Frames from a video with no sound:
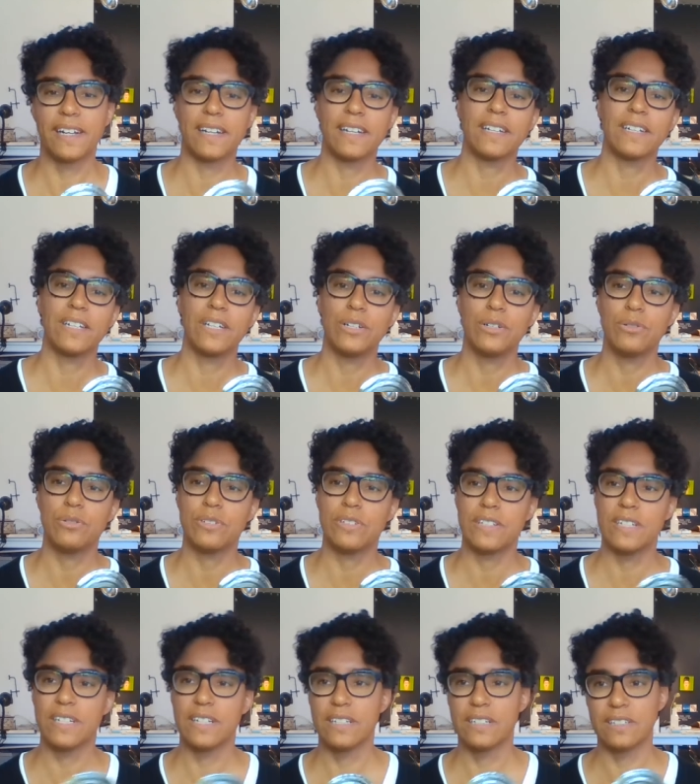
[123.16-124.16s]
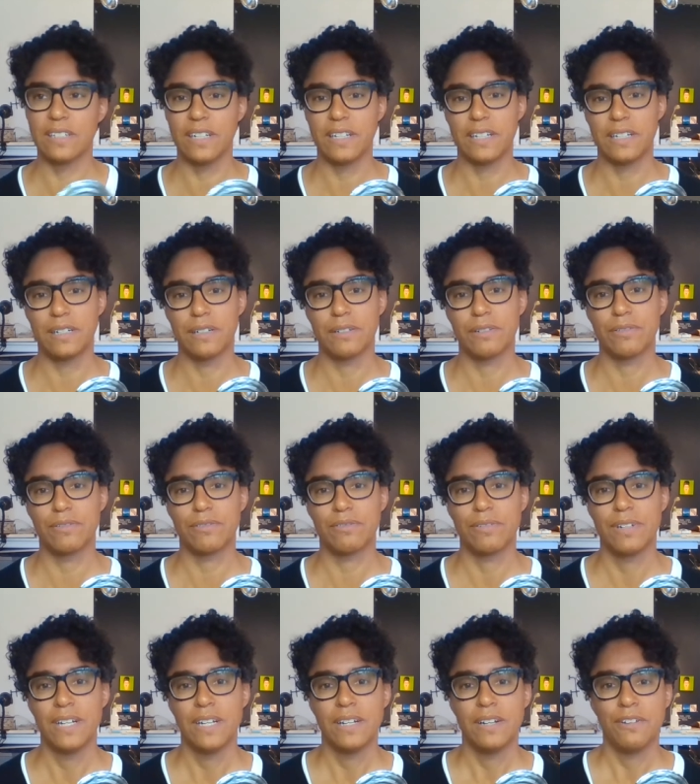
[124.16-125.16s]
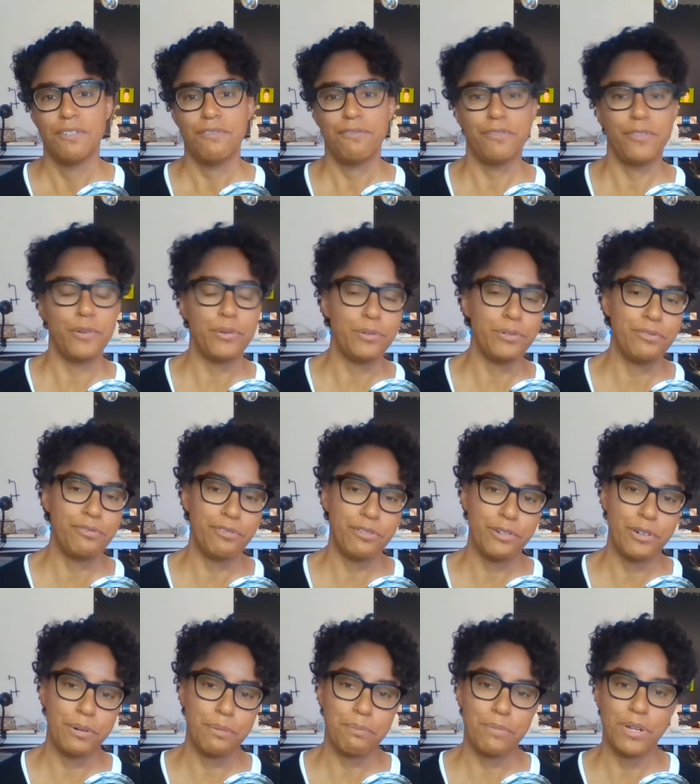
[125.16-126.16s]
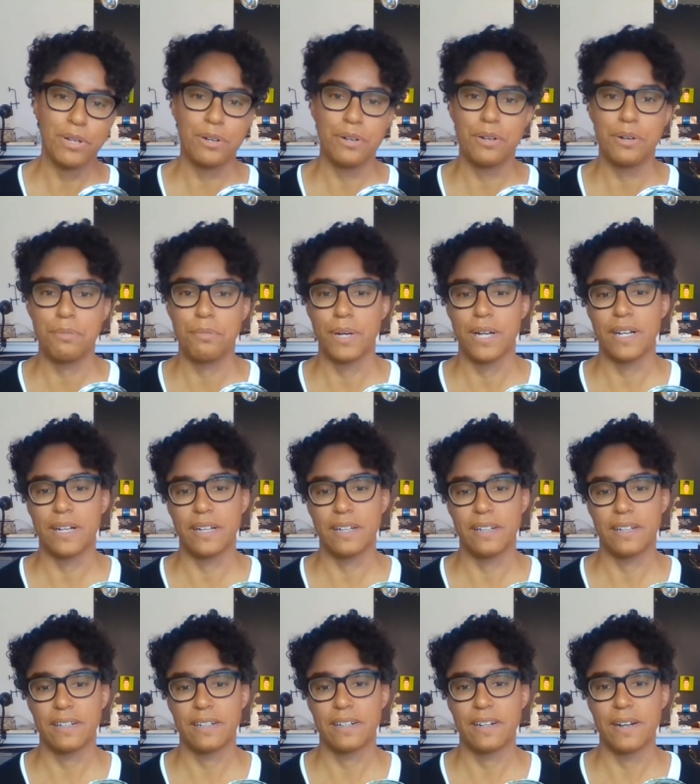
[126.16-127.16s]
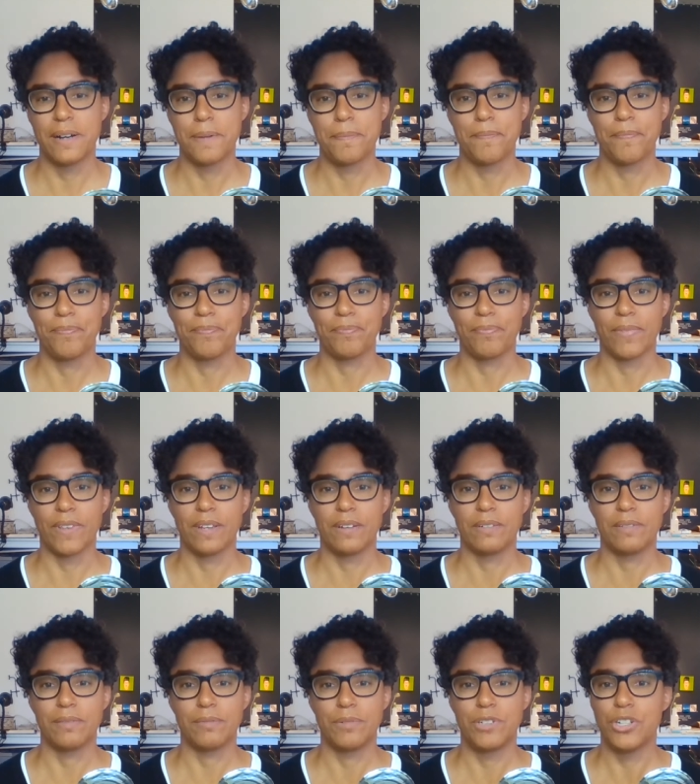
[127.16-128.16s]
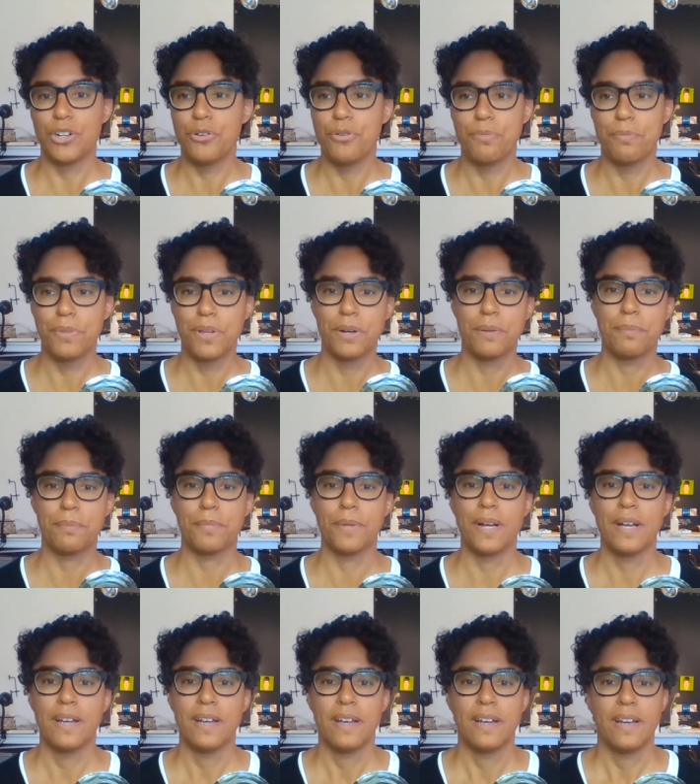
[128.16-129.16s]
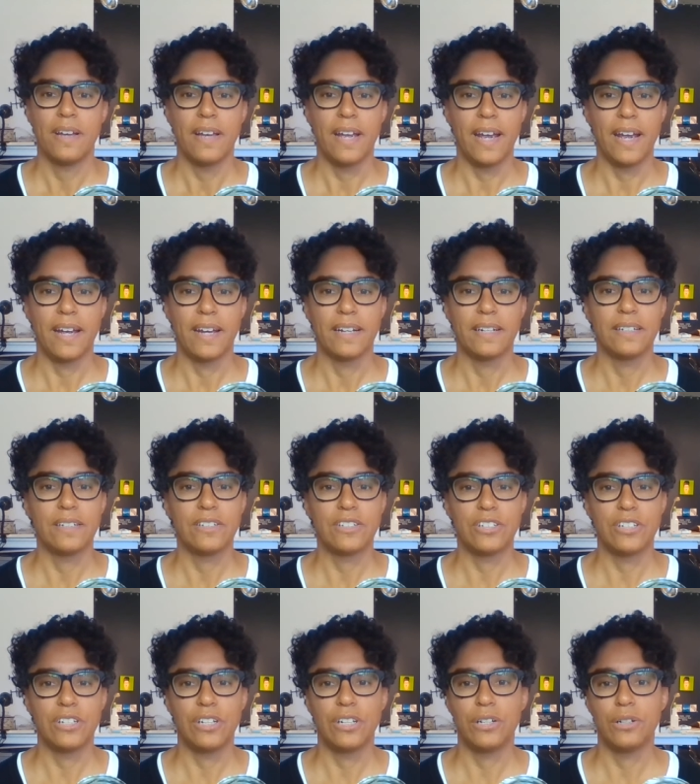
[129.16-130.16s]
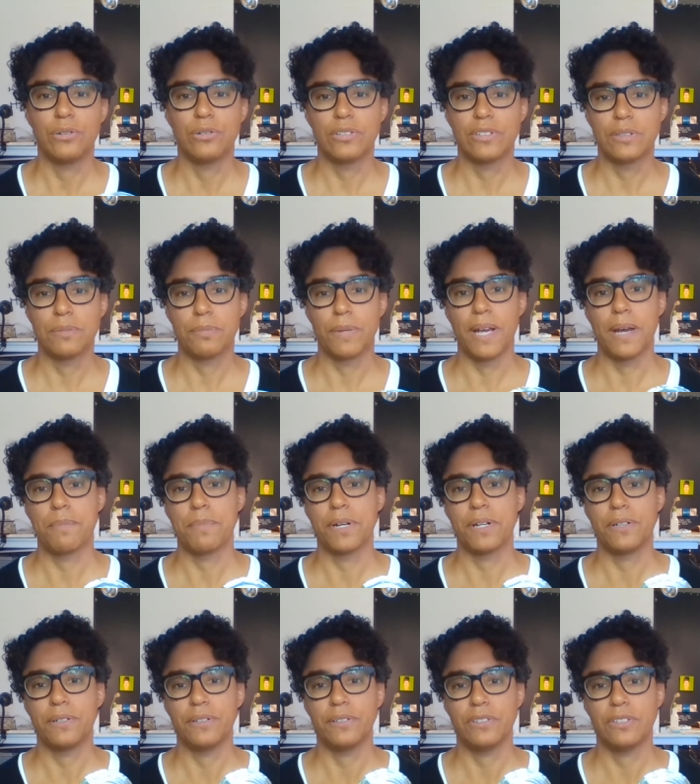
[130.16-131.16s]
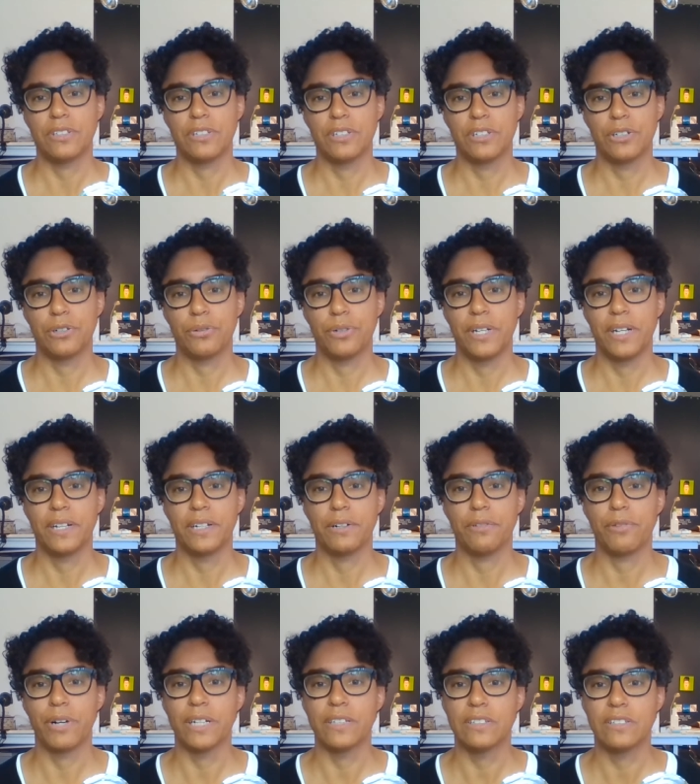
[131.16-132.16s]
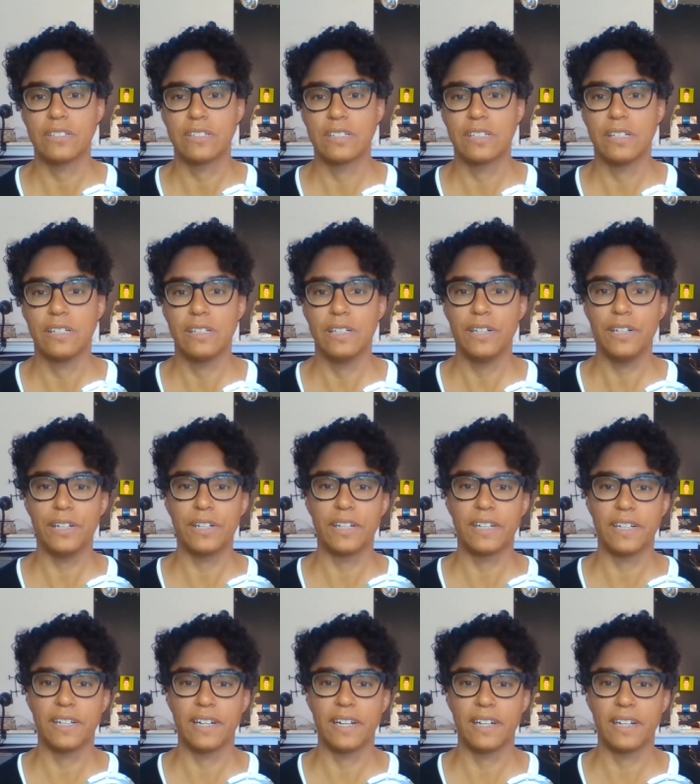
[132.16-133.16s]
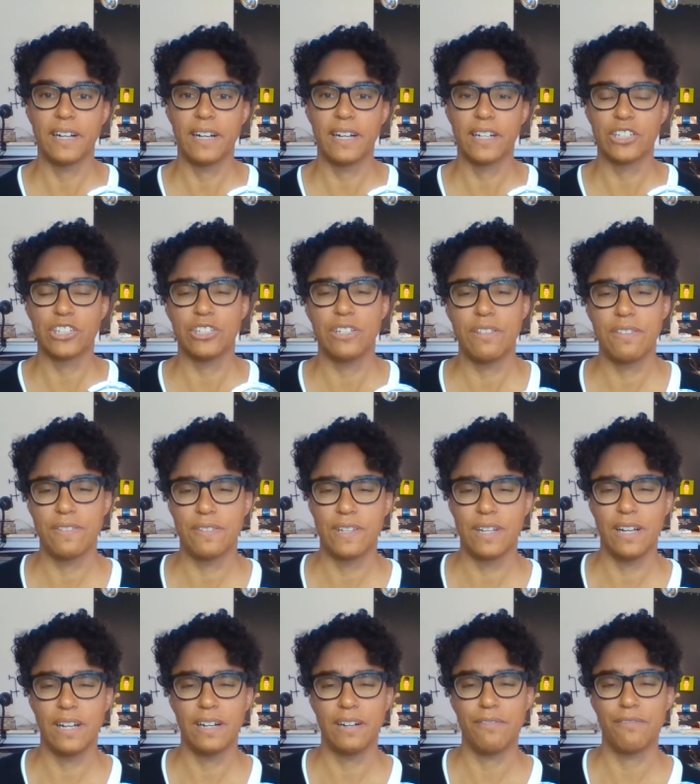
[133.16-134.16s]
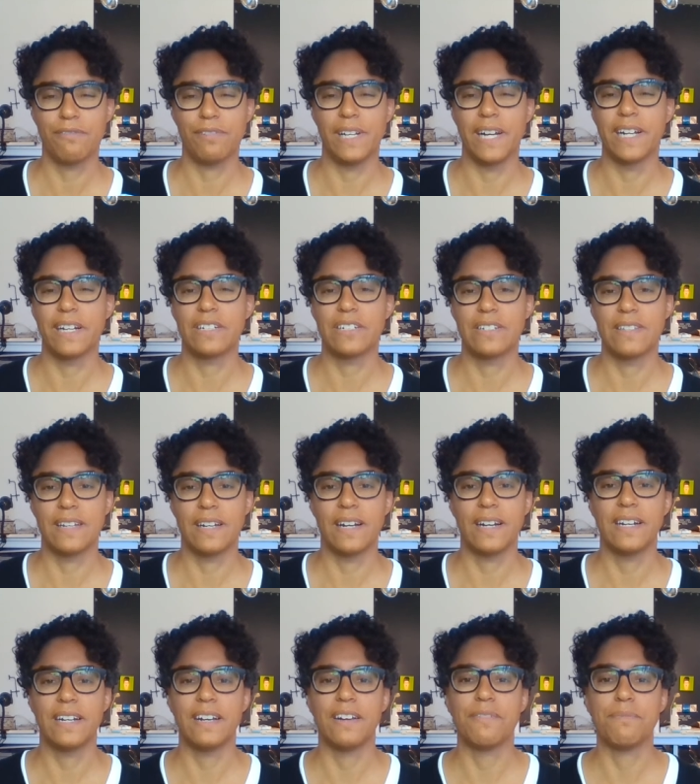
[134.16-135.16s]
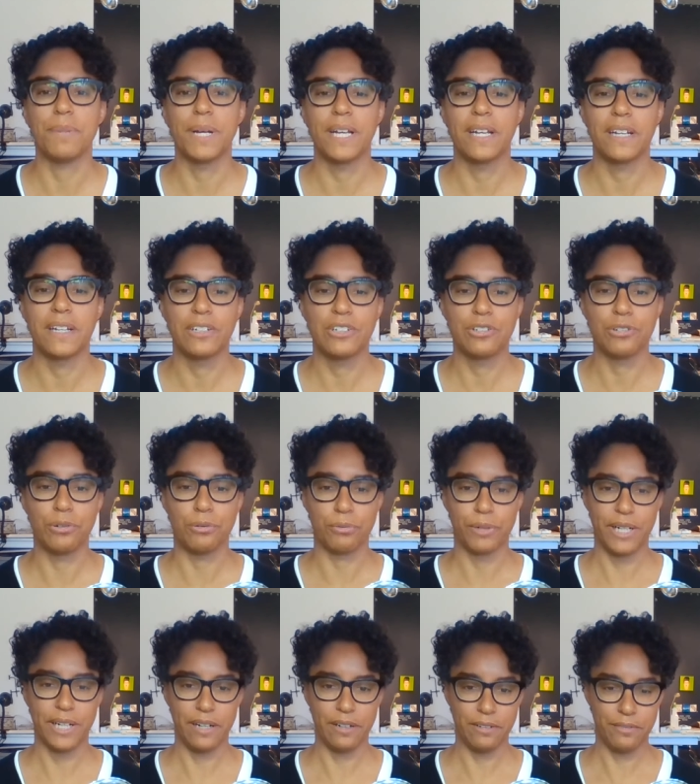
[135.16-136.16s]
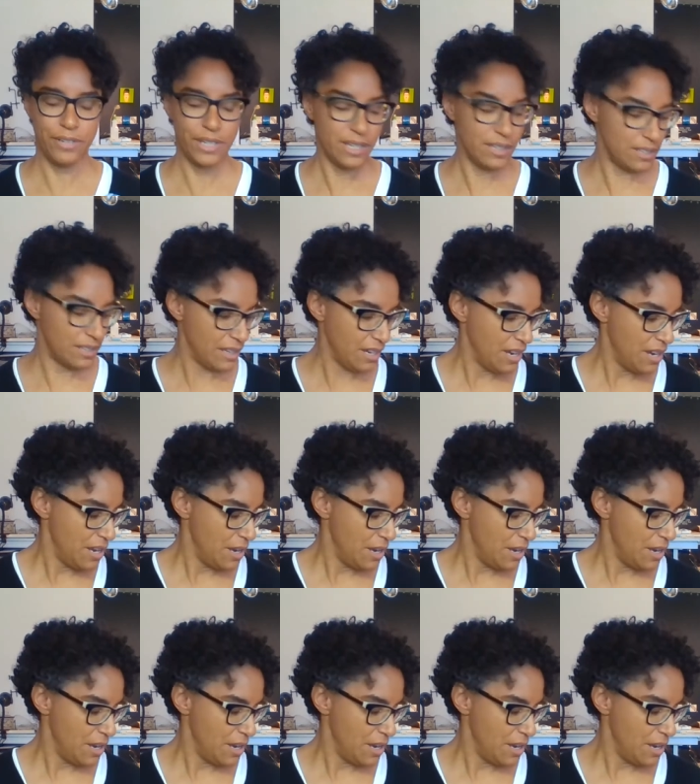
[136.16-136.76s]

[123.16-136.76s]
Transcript: I can use these. I can fold form them. I can dome them and use some chemicals to create a rust look. And I actually kind of liked the idea of making jewelry out of it.